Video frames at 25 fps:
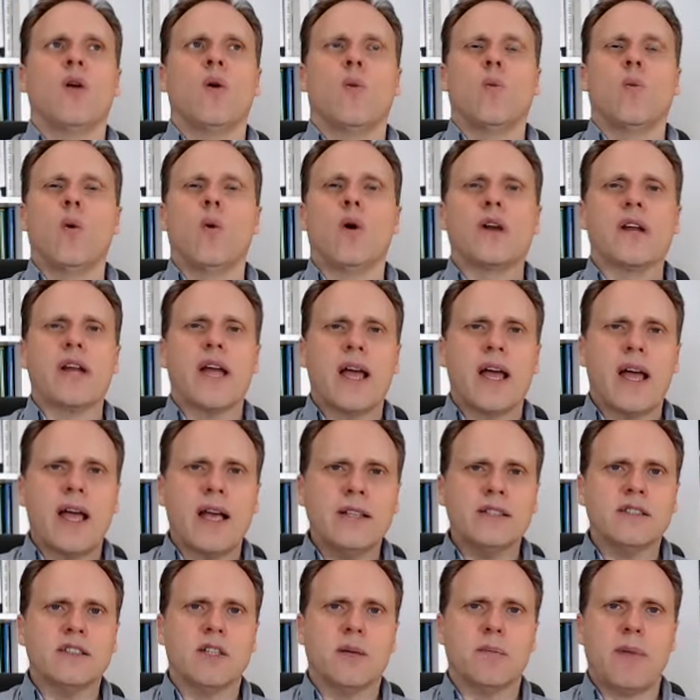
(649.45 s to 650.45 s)
What
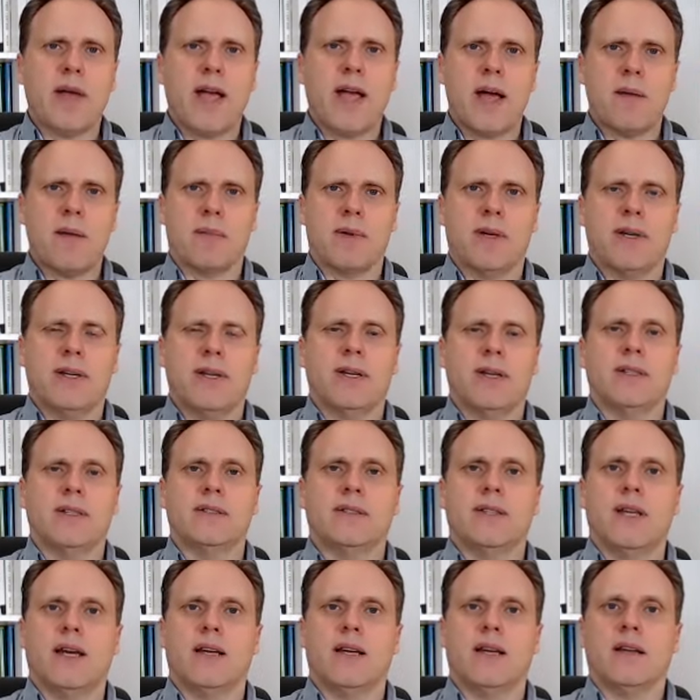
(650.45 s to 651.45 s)
ends up happening
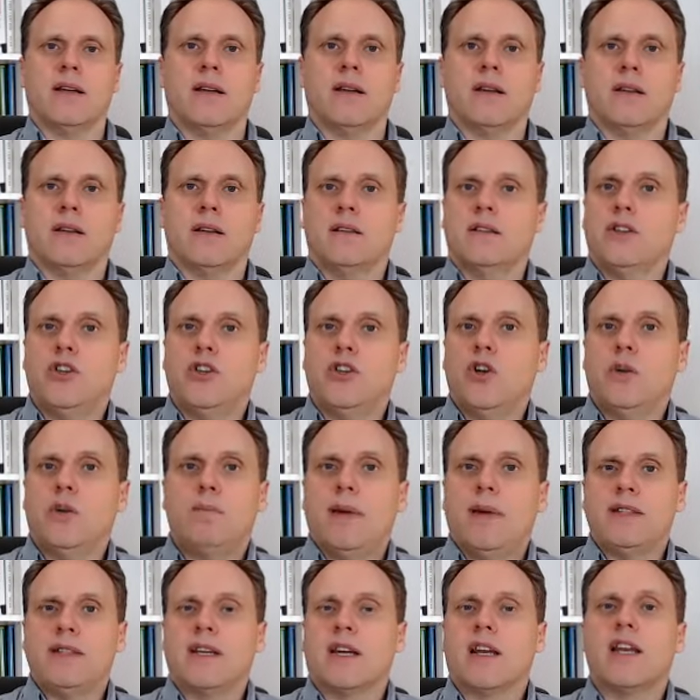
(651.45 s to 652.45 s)
is that you're
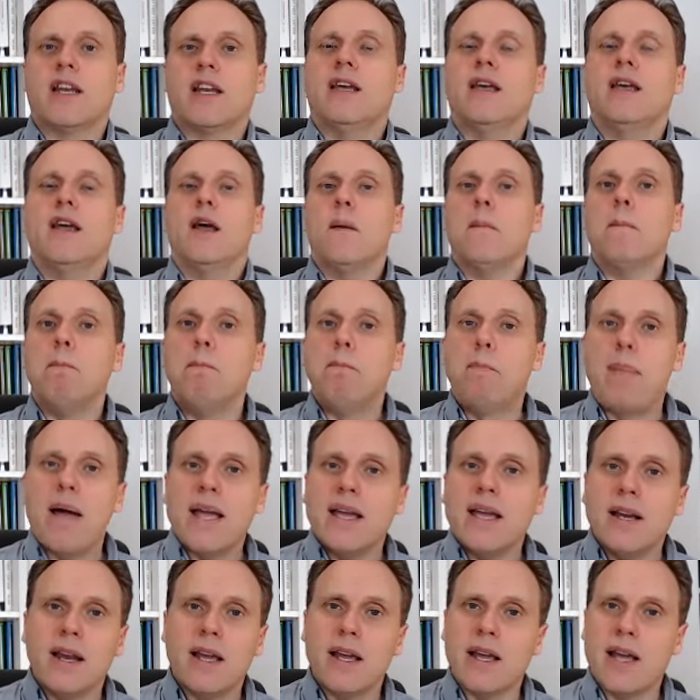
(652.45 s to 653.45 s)
basically
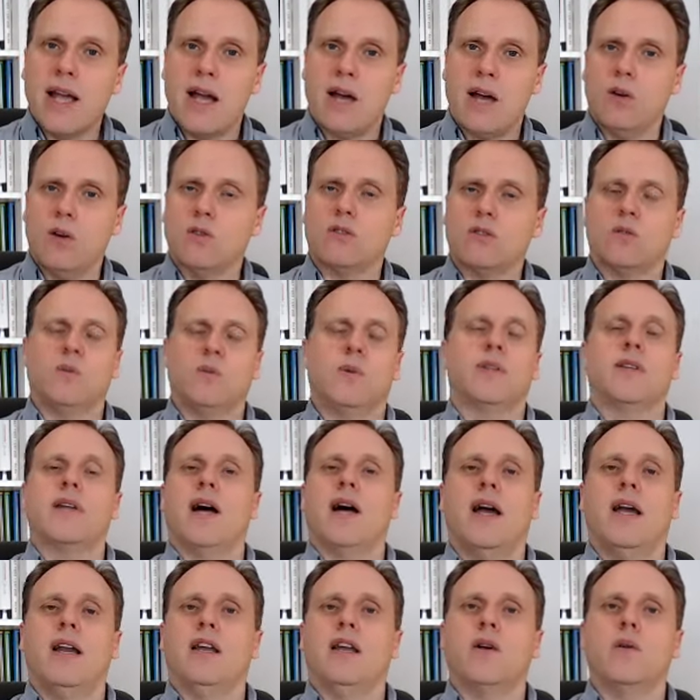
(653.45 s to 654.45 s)
bailing out with
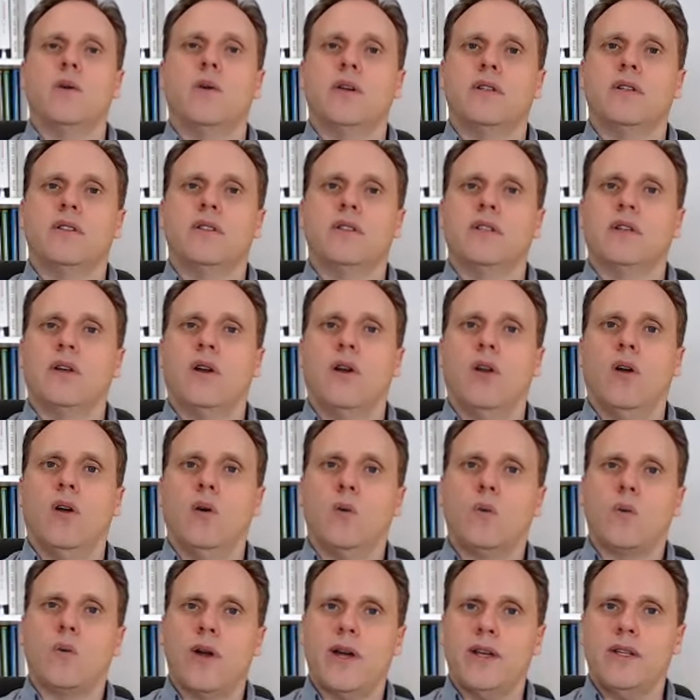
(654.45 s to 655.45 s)
high liquidity and low
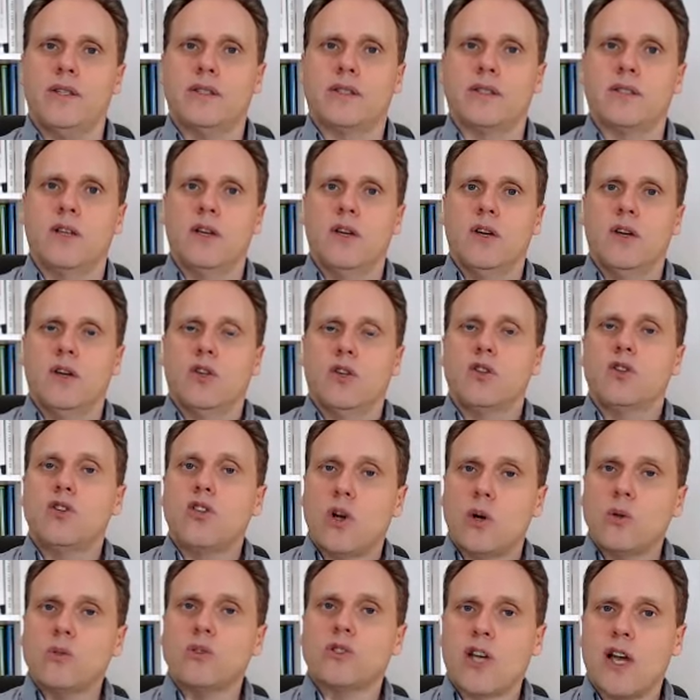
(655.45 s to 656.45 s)
rates
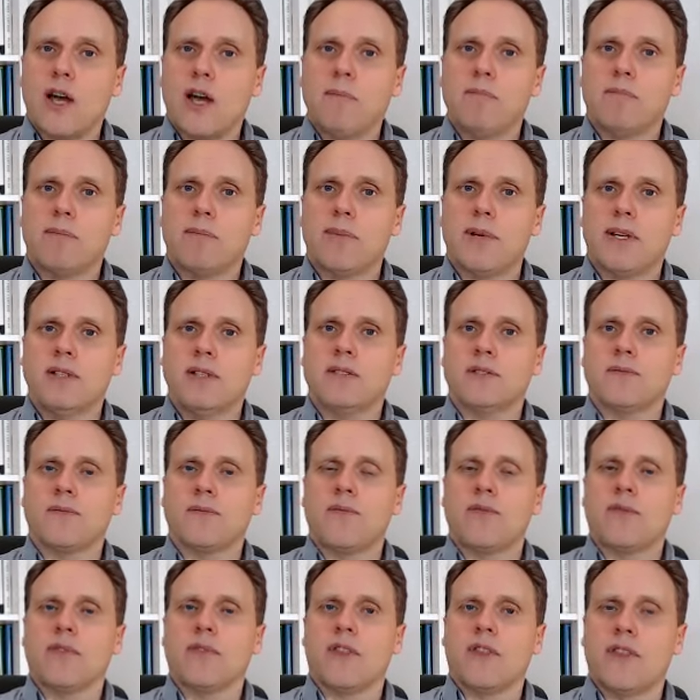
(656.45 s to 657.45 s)
those companies
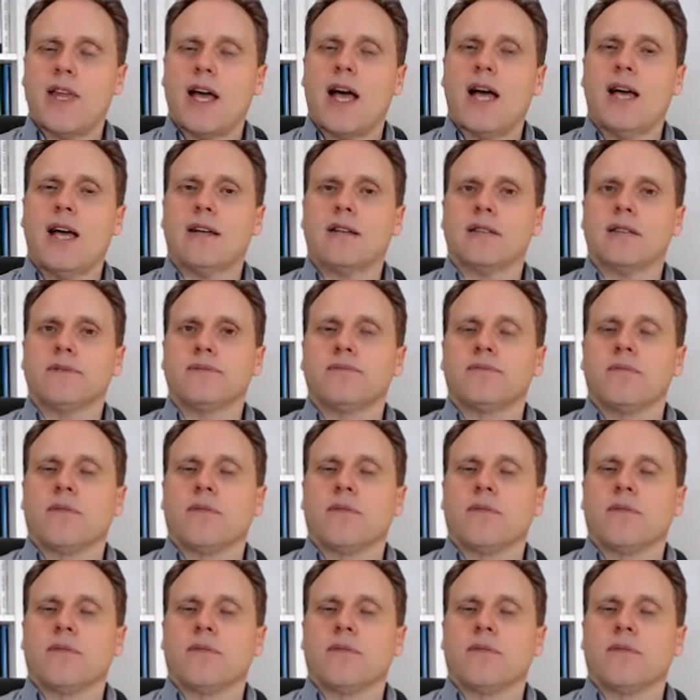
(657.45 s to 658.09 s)
that